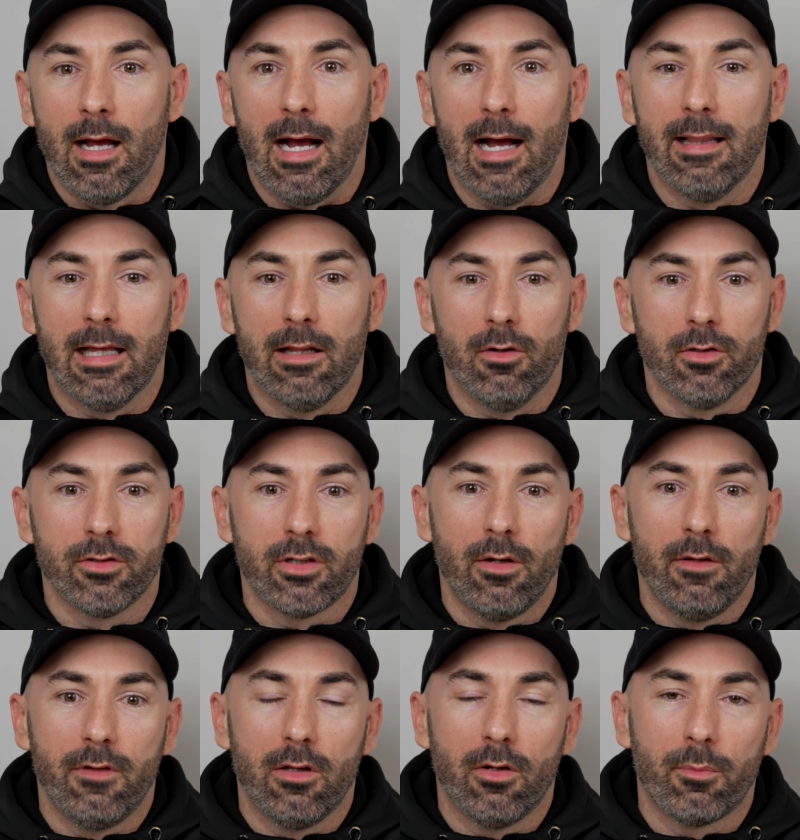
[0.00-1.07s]
And then also,
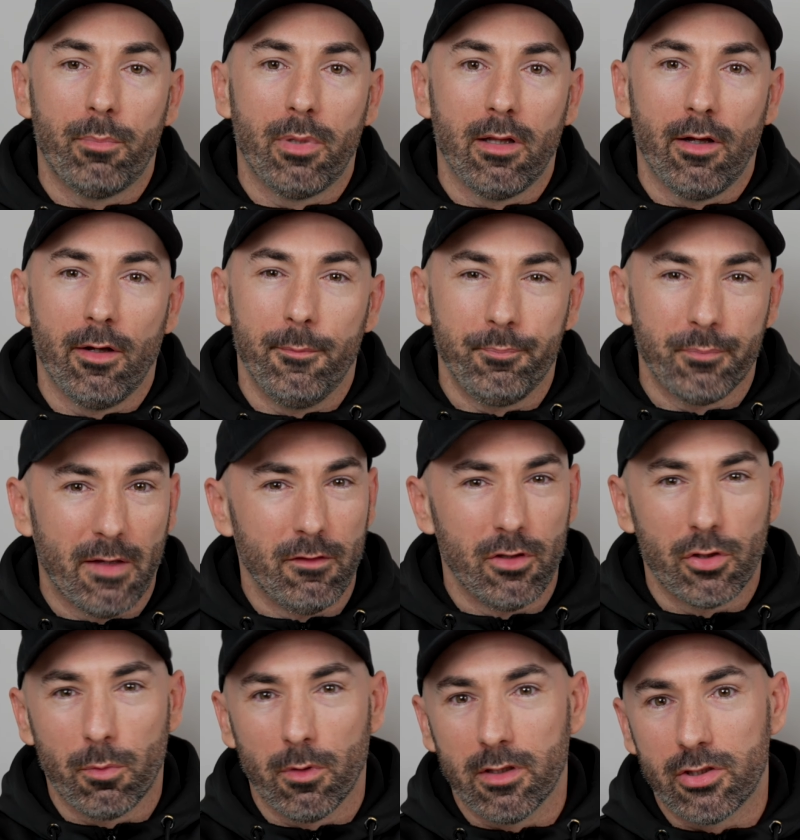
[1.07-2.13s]
if you look below, if you
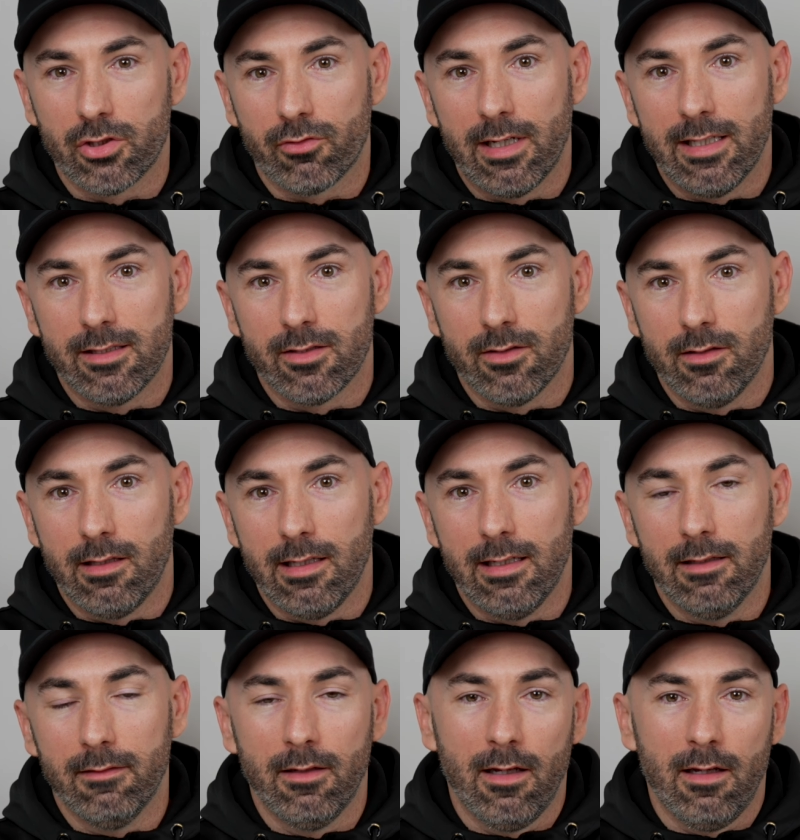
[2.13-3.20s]
just want to straight to
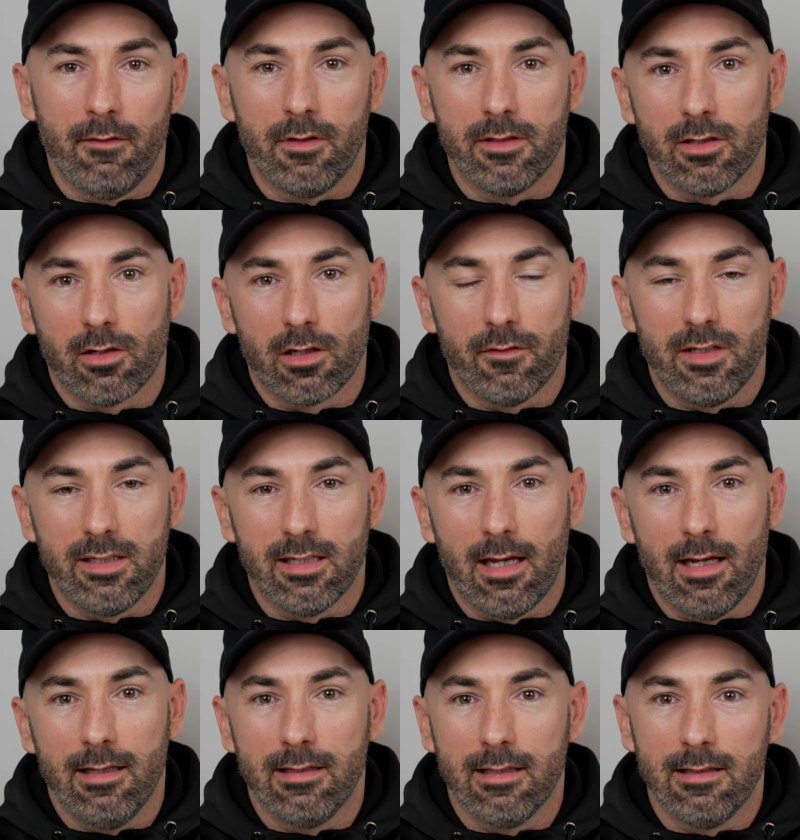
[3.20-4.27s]
the photography
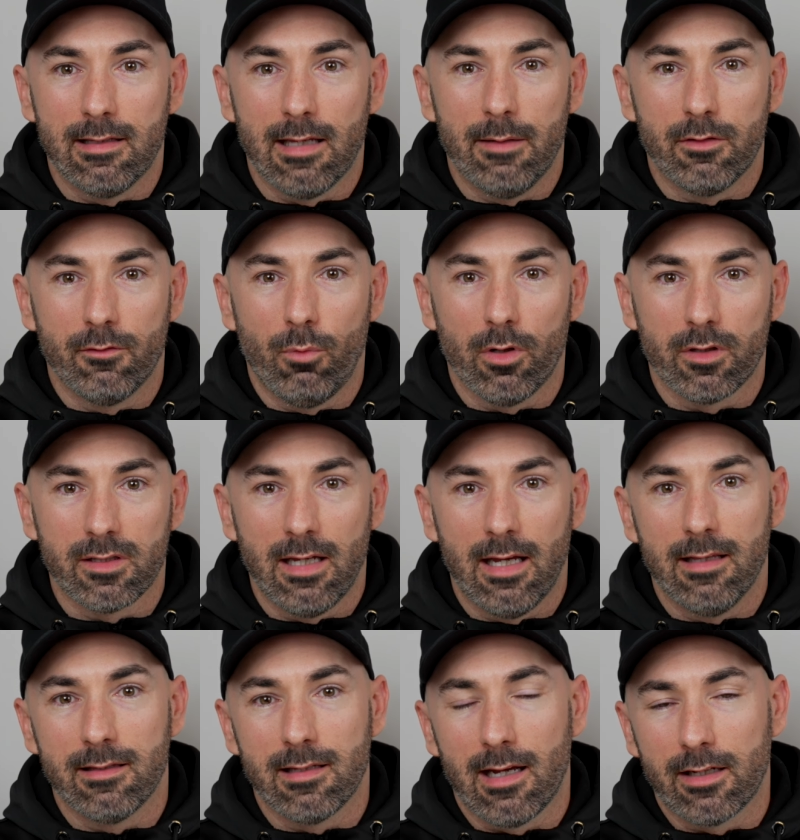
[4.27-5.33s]
settings in terms of what
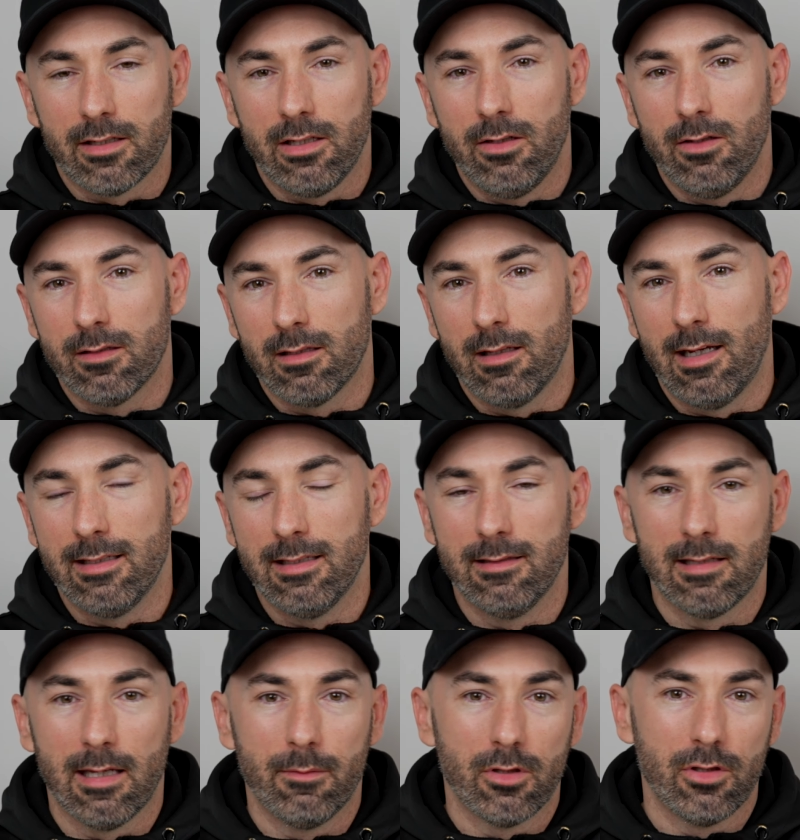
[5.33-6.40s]
settings I actually utilise in
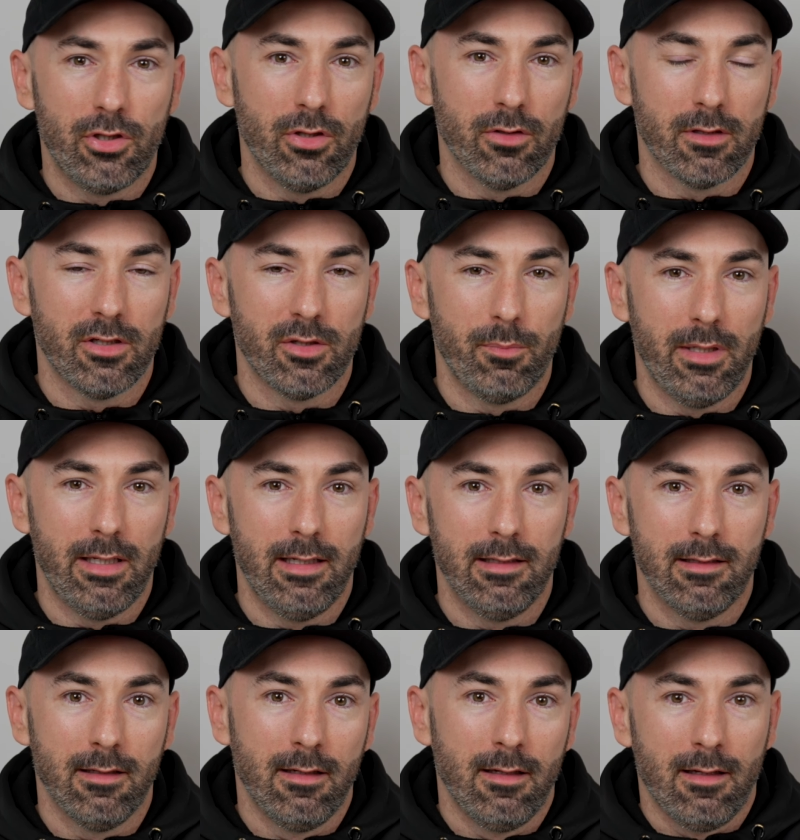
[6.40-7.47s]
terms of shutter
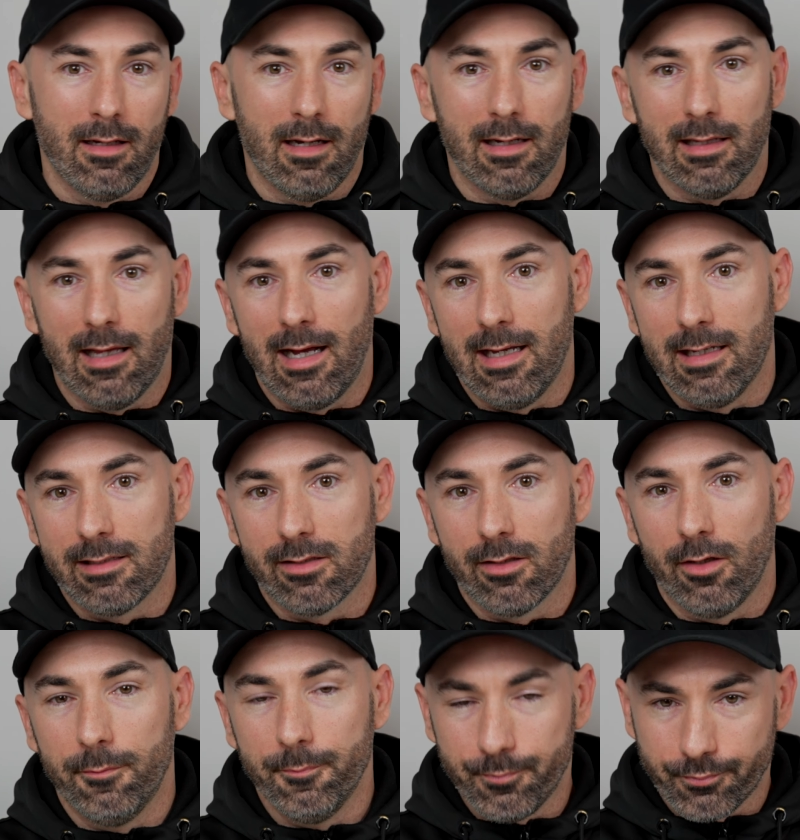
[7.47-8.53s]
speed and
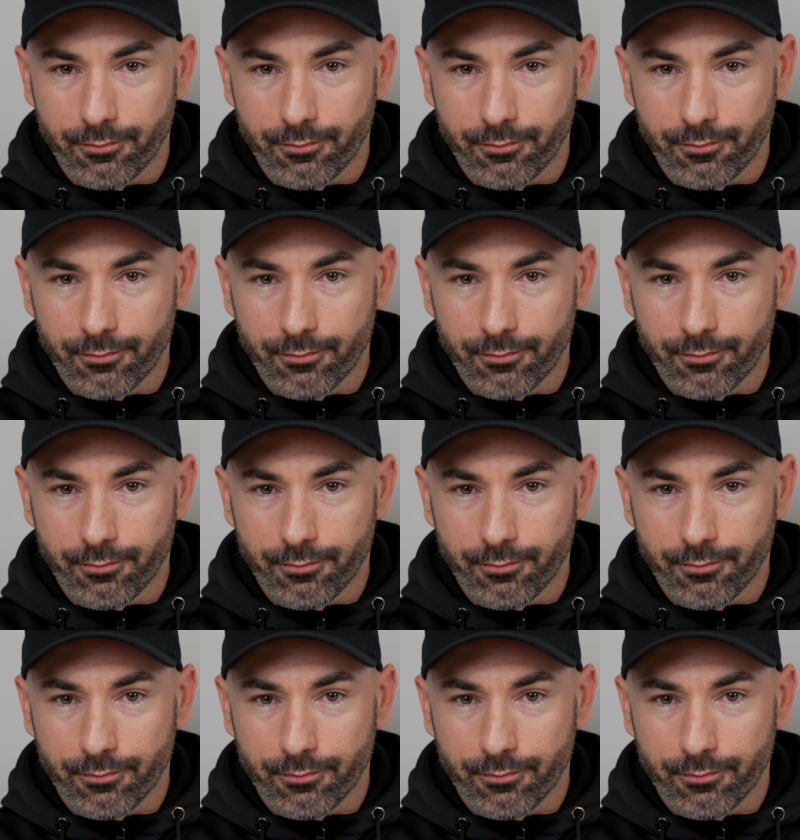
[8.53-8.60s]
ISO,